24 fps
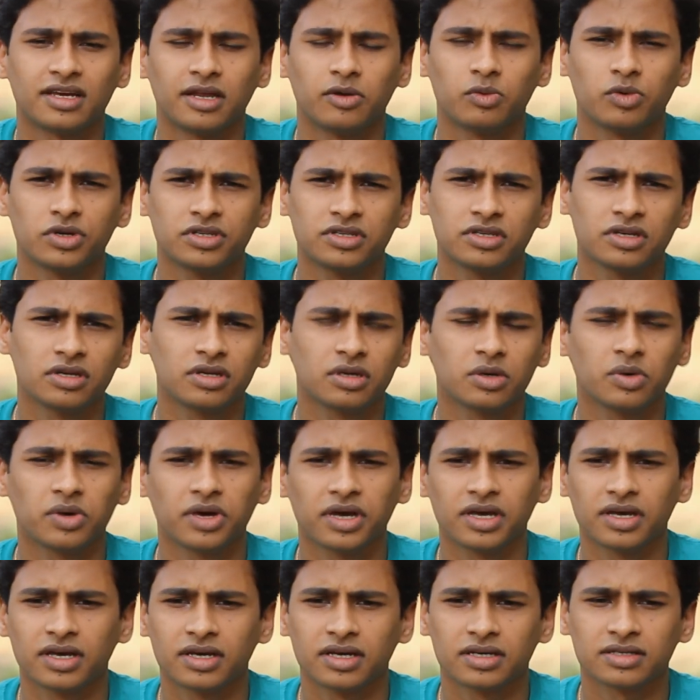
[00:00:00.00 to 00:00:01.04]
And what you're
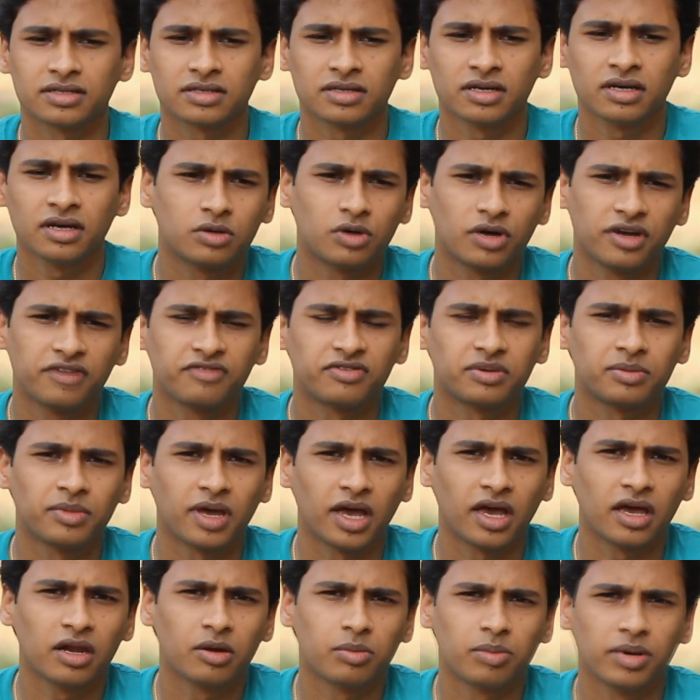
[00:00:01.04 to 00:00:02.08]
doing is going from
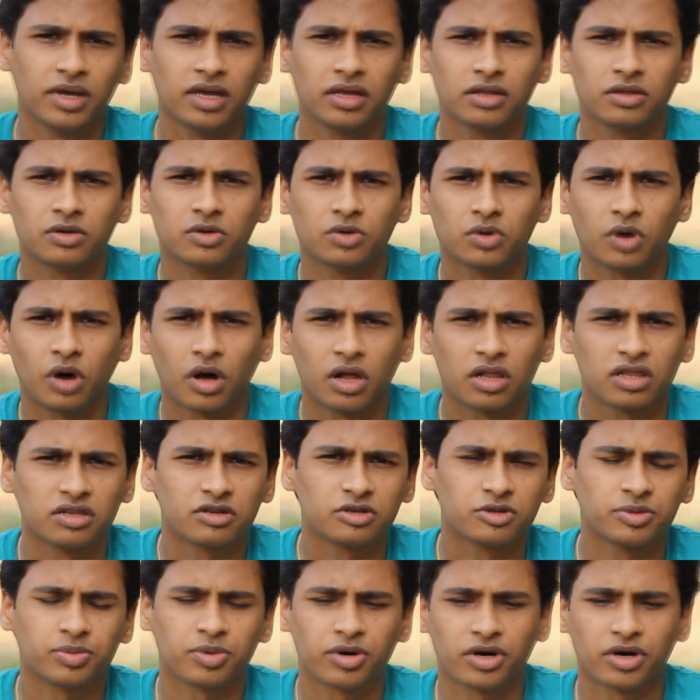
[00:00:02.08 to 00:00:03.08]
A to B through all those